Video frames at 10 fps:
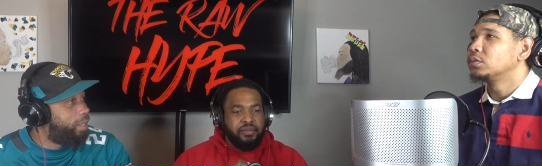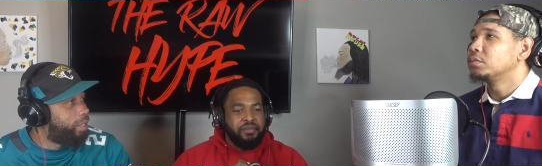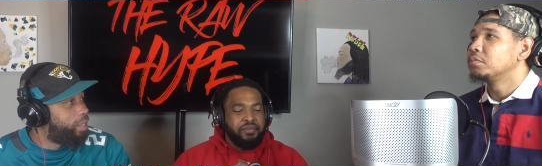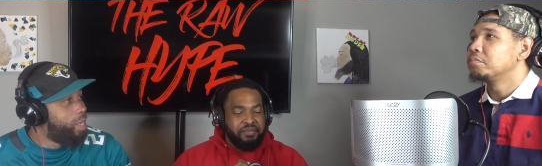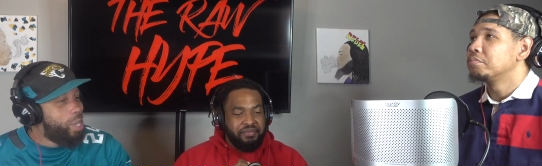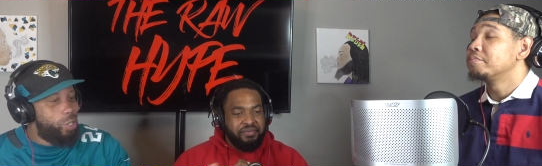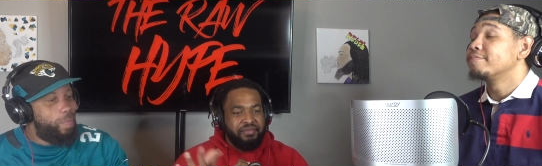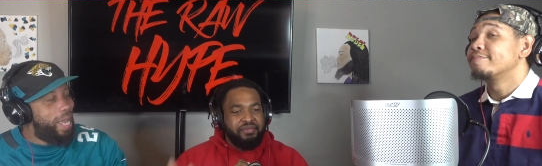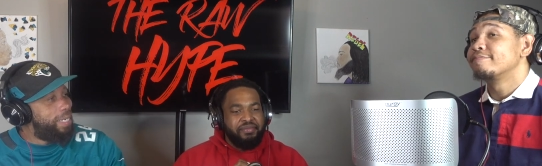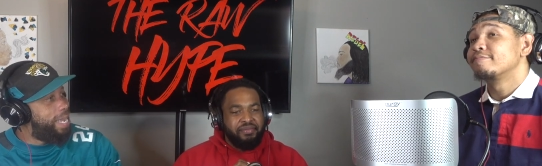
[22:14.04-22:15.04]
Speaker 1: it is. Mm-hmm. You
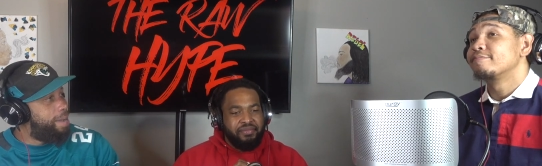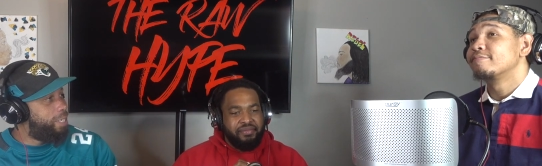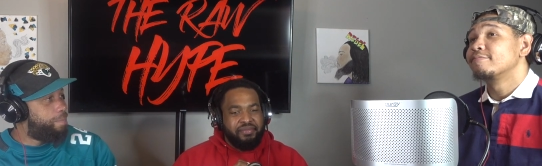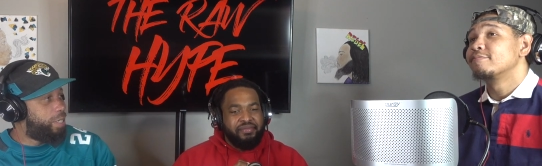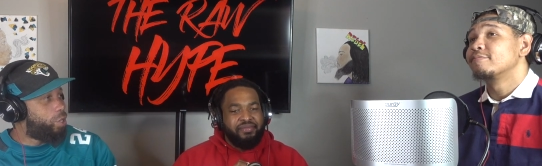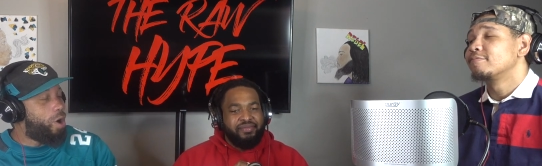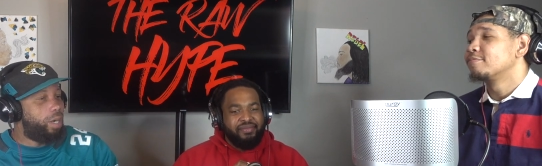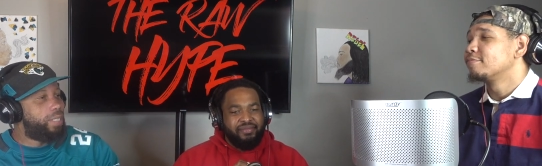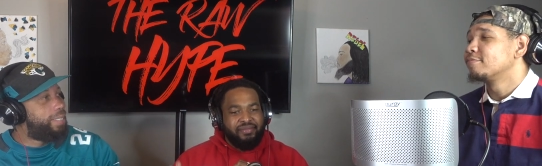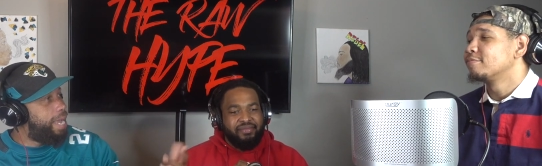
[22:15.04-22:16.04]
be like, damn, this bitch
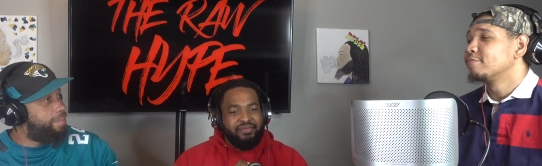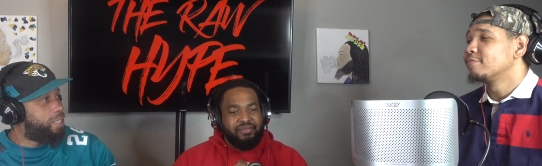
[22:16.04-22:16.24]
heartless. Damn,